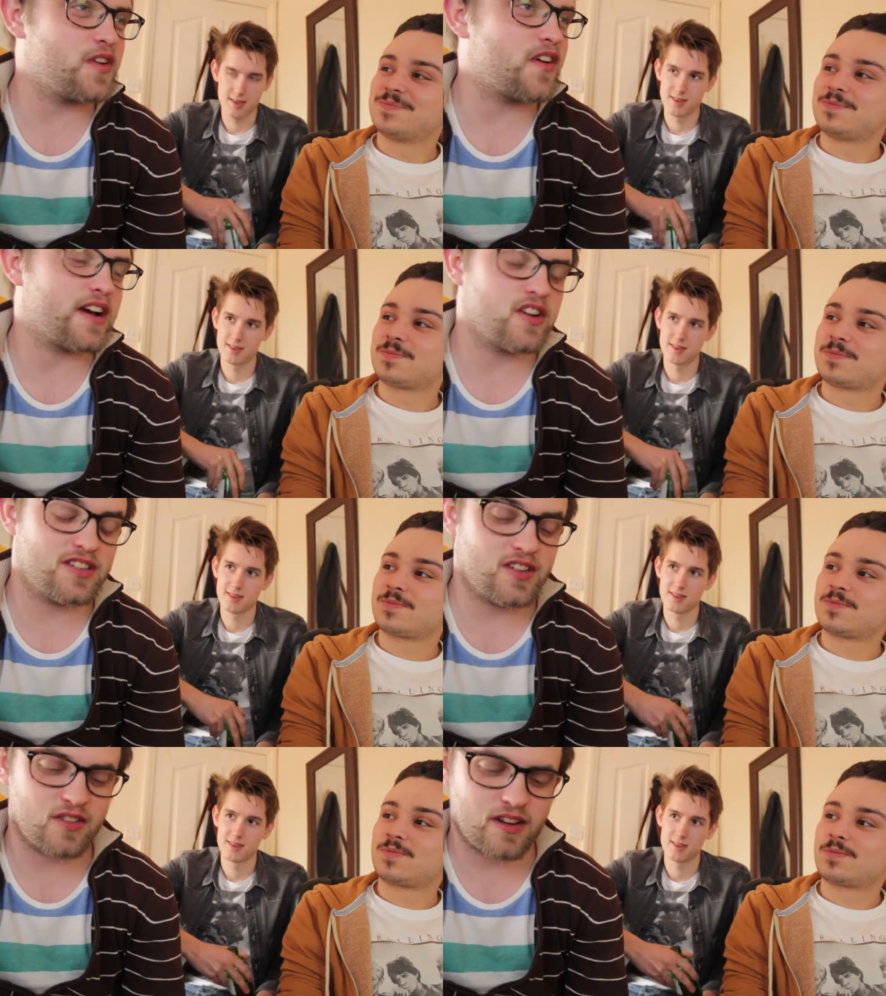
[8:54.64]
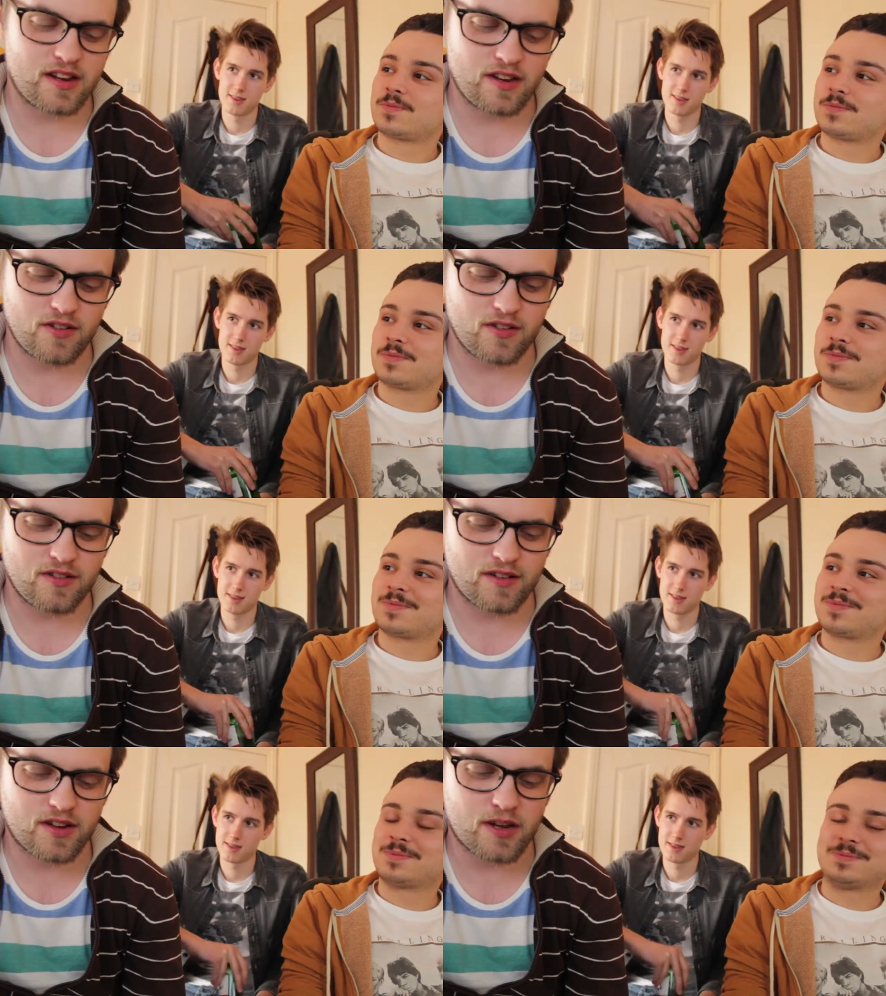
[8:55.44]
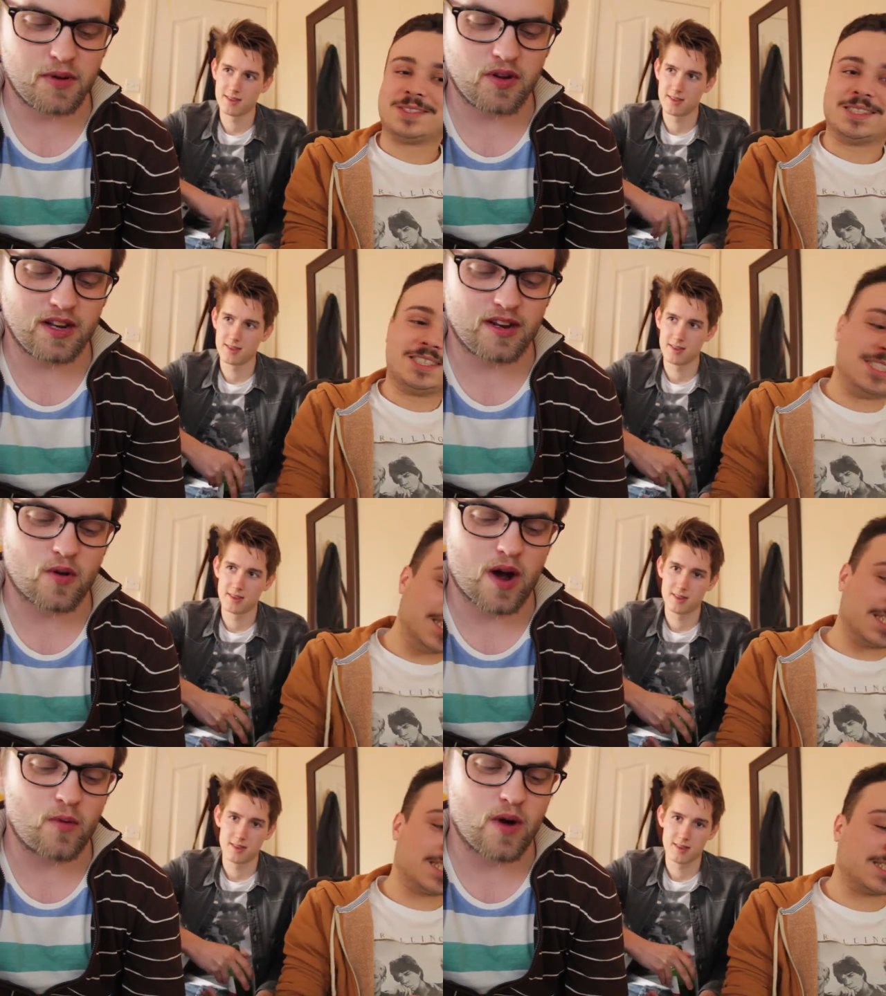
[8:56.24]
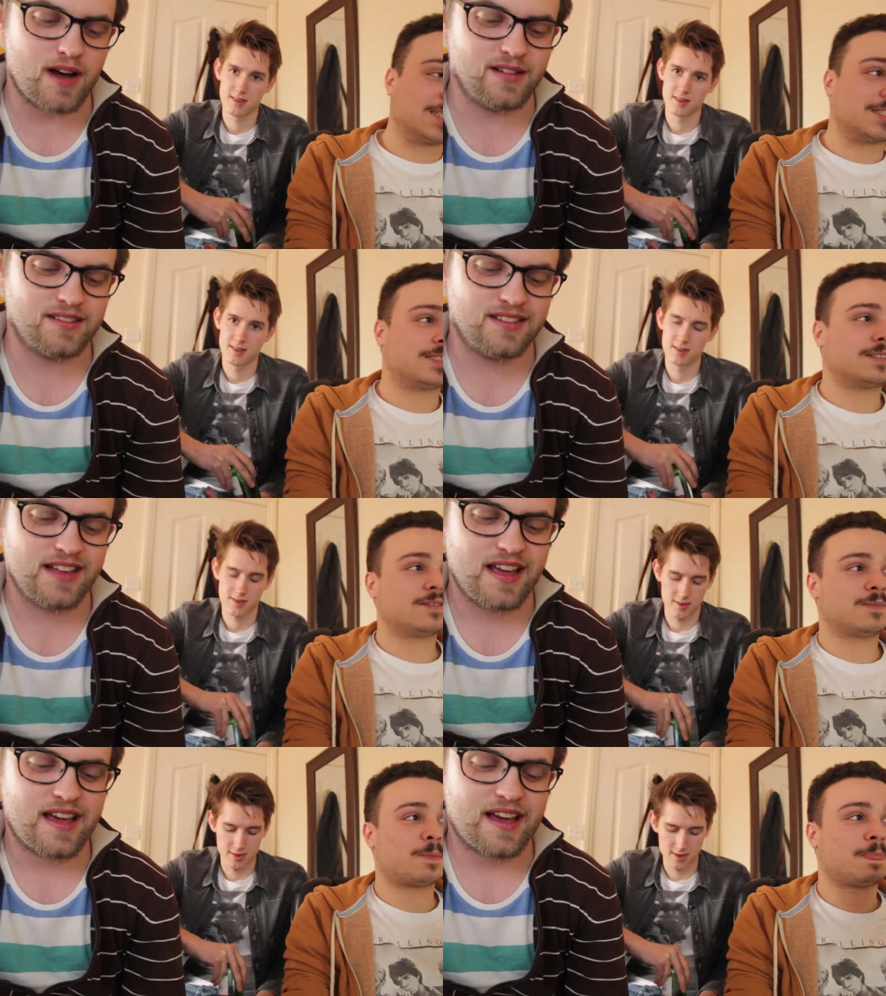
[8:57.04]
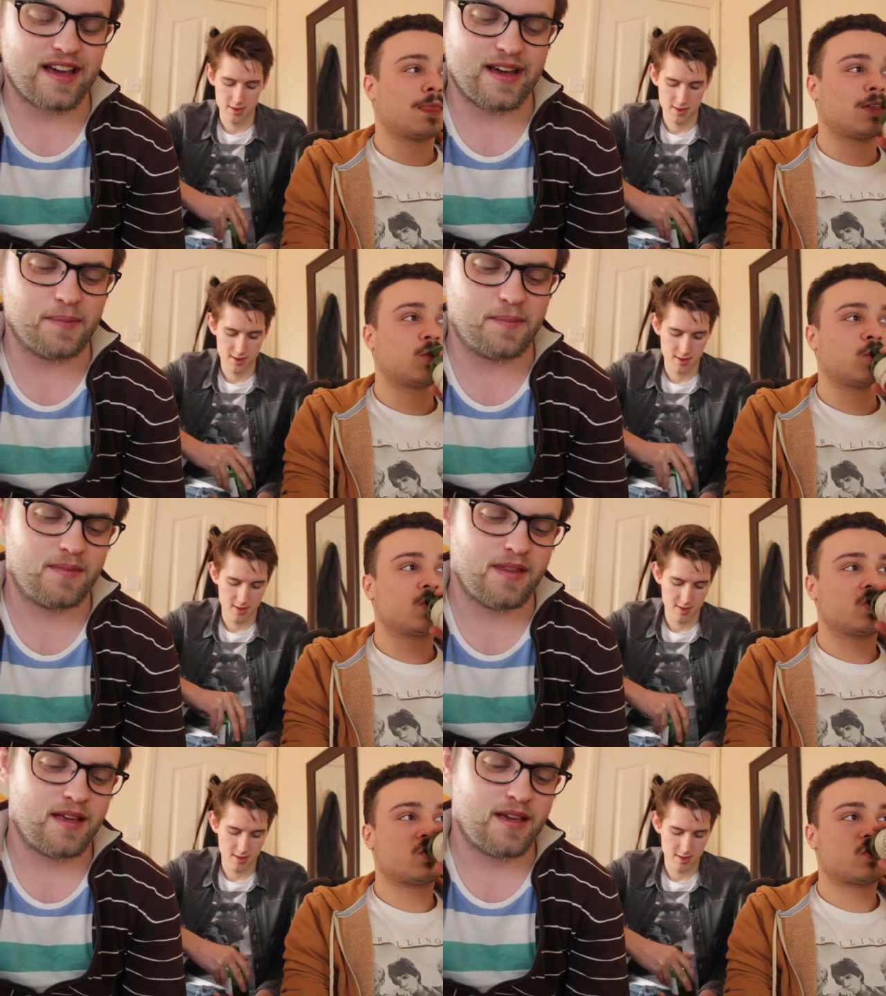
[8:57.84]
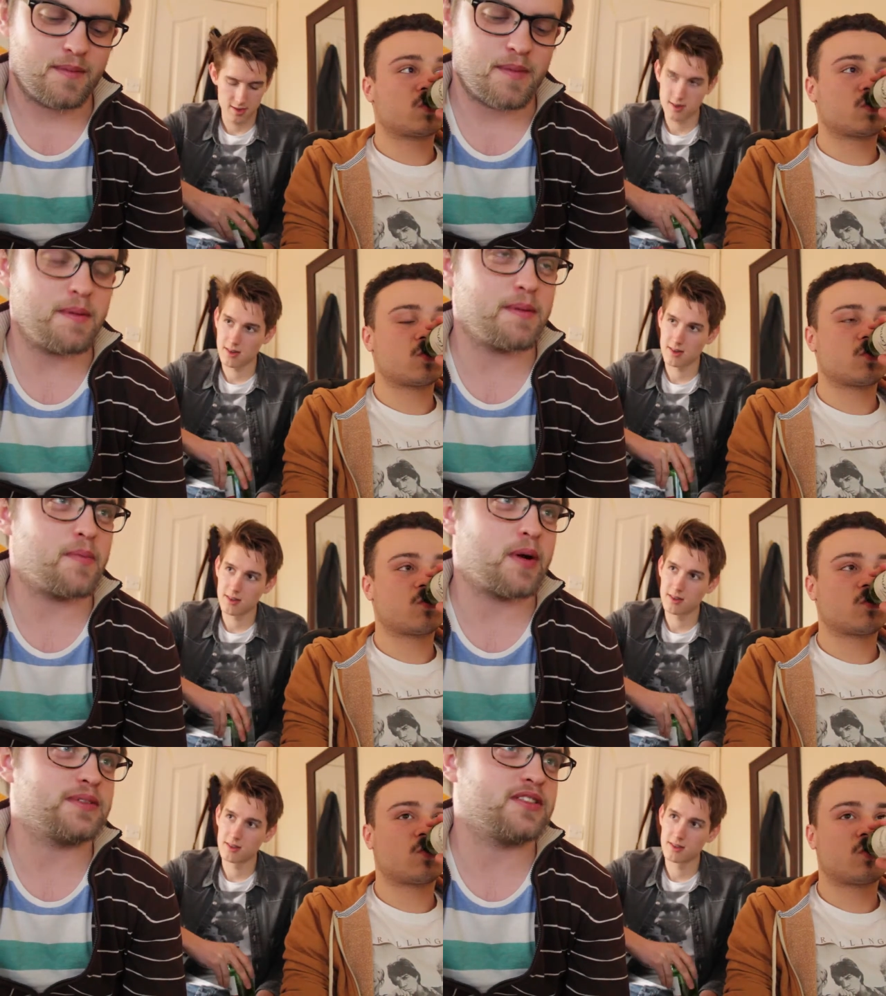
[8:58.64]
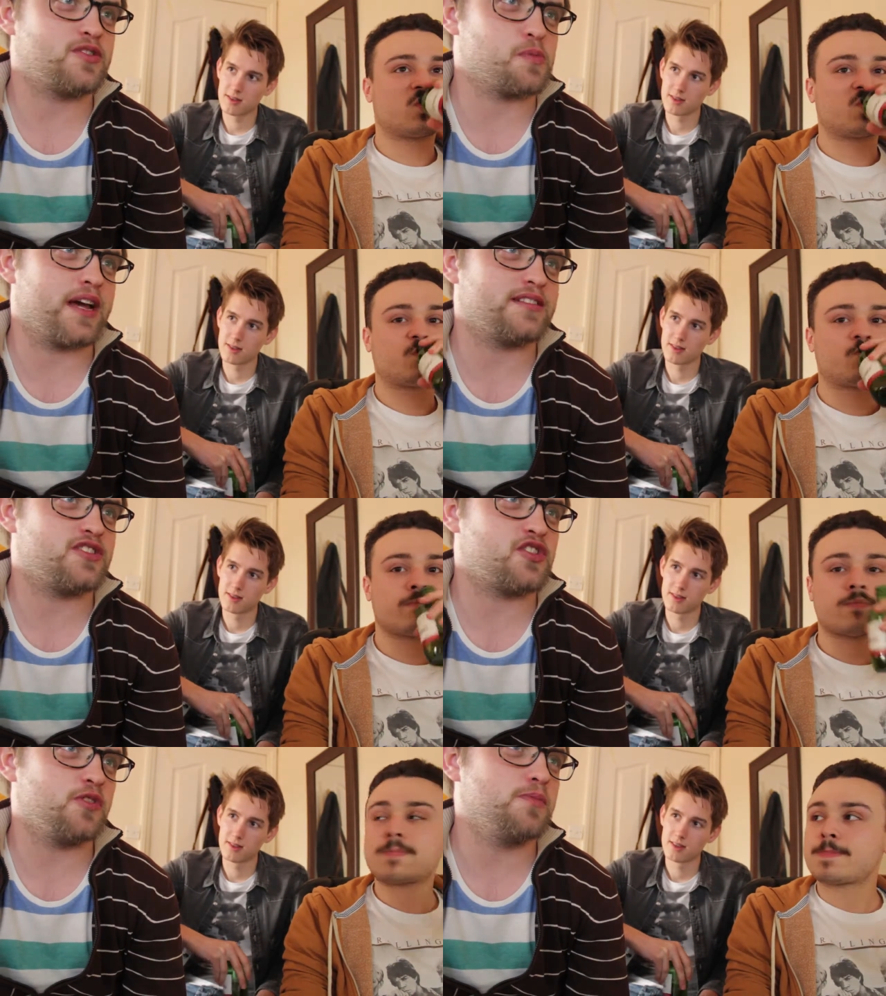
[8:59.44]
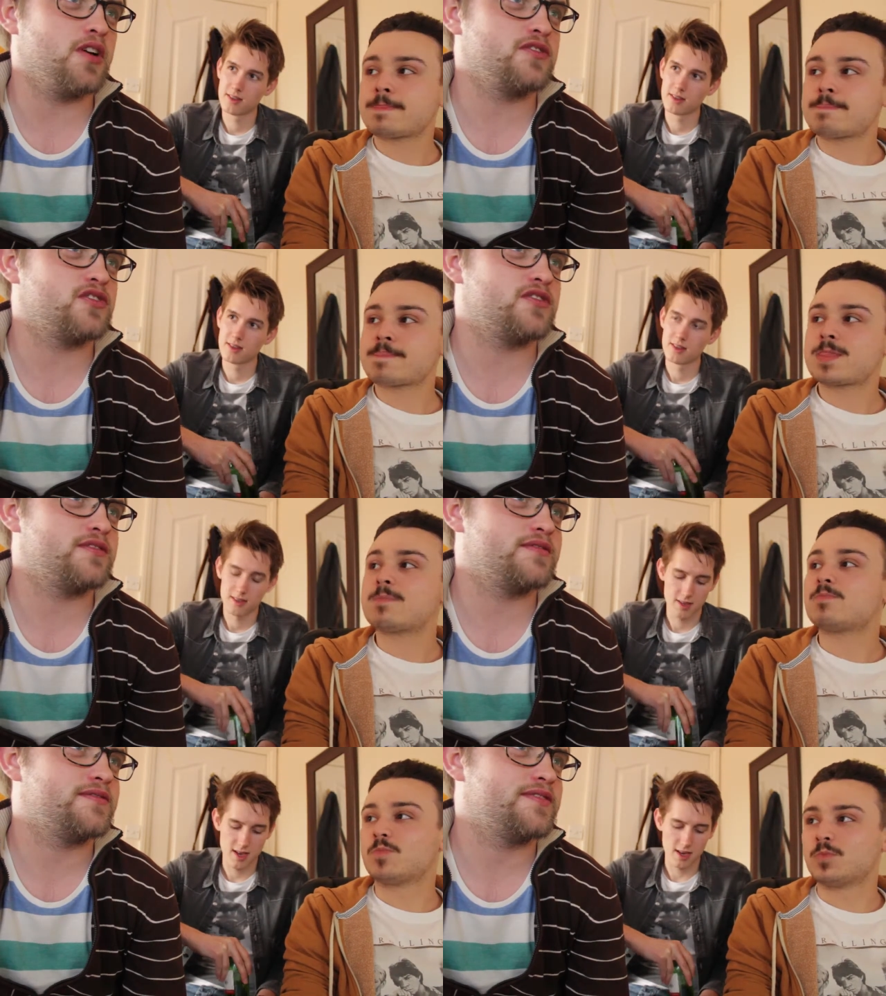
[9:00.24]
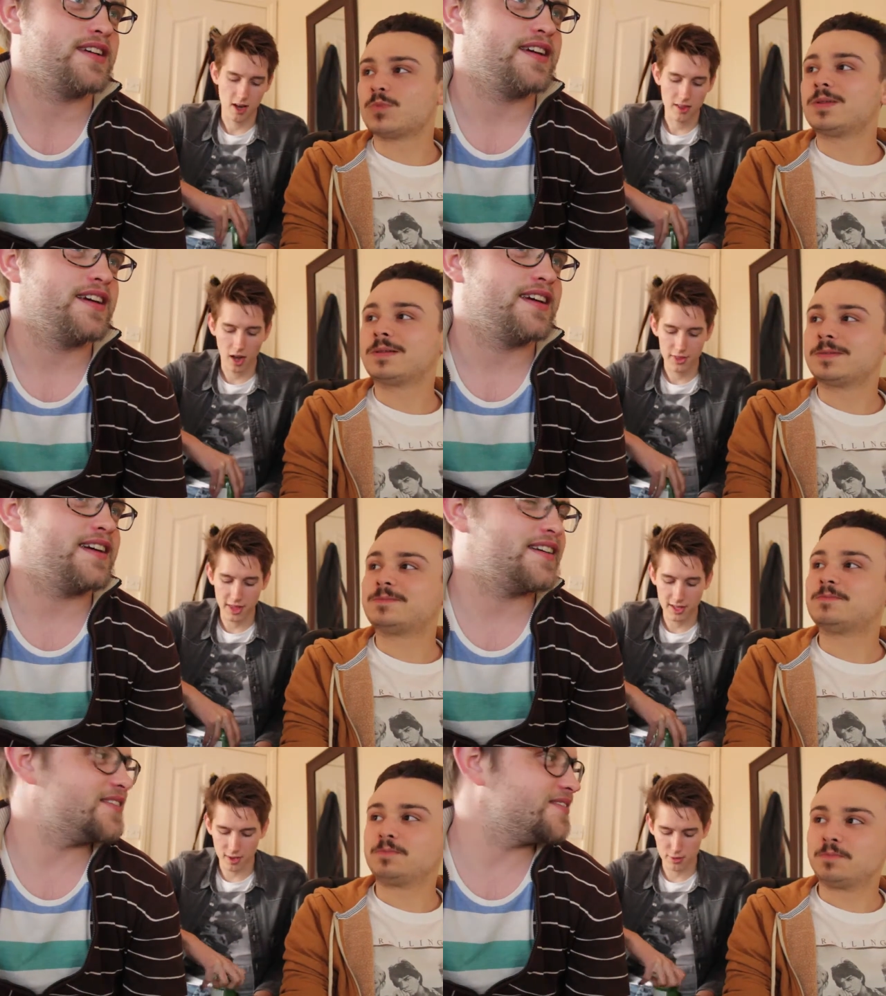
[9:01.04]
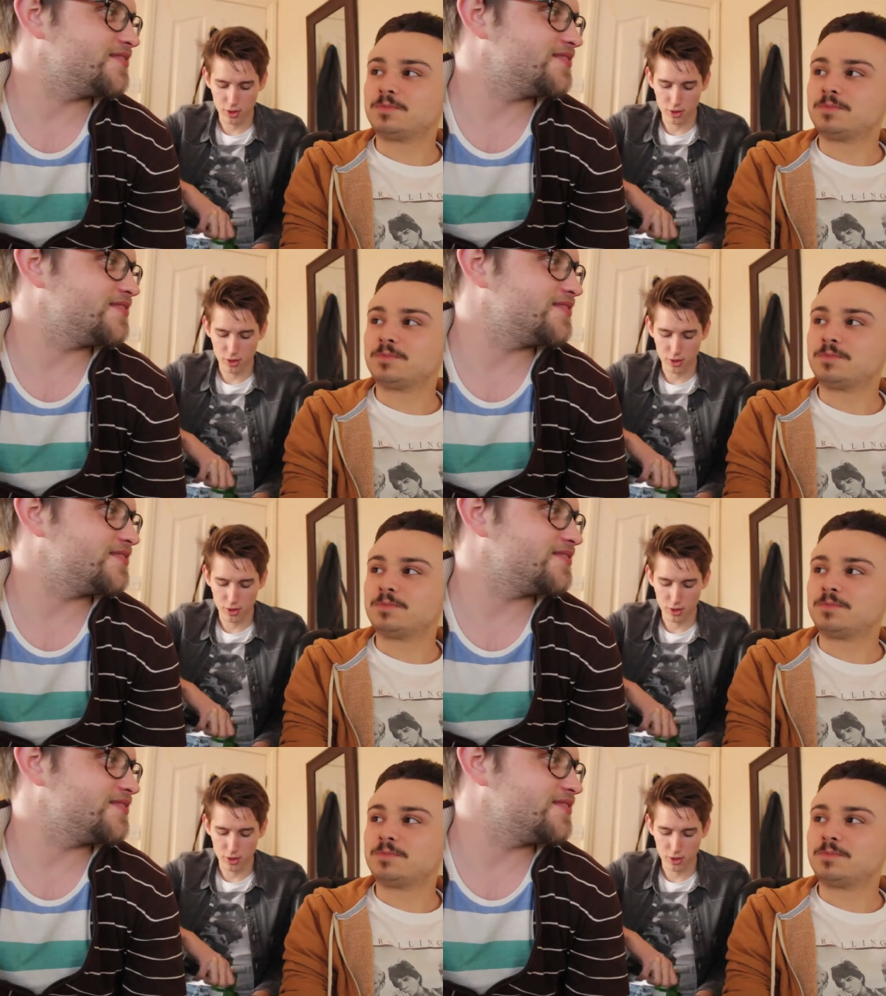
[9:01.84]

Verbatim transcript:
Speaker 1: you were quite good. You you communicated quite well. Um, maybe perhaps in some cases too much. Yeah,
Speaker 2: I, I think it